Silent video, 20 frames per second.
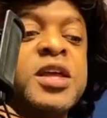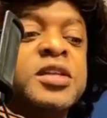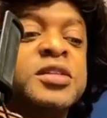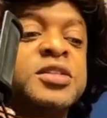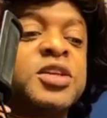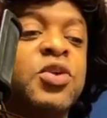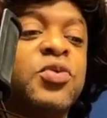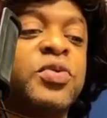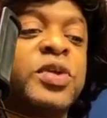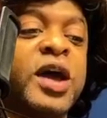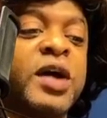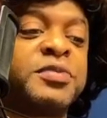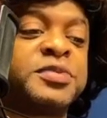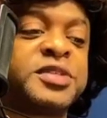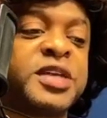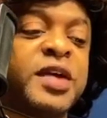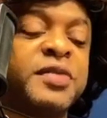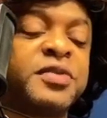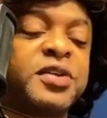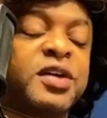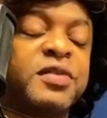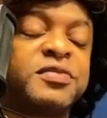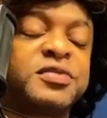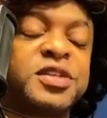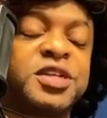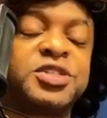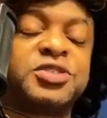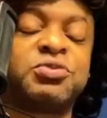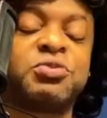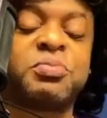So when I was having a
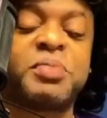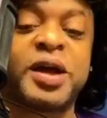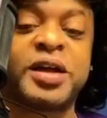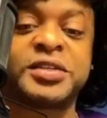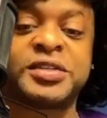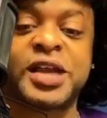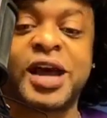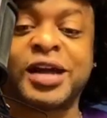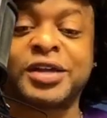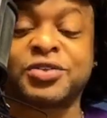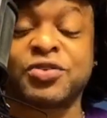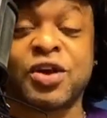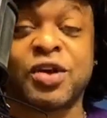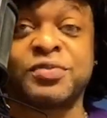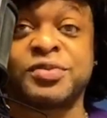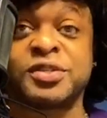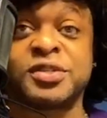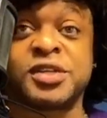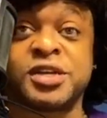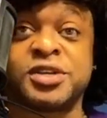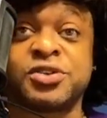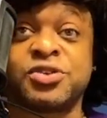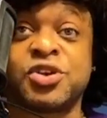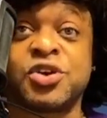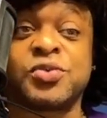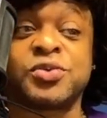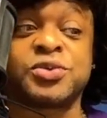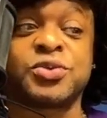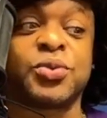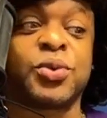conversation with my doctor, I was letting her
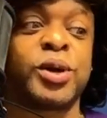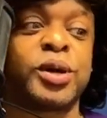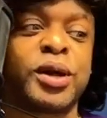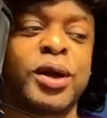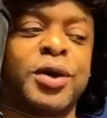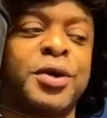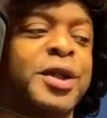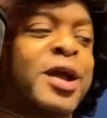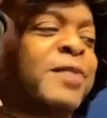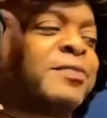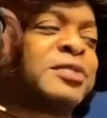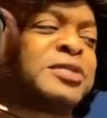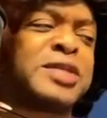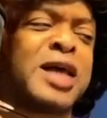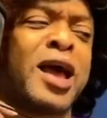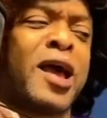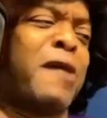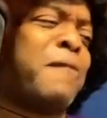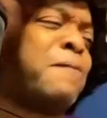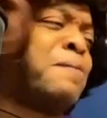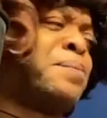know what's going on. I was like,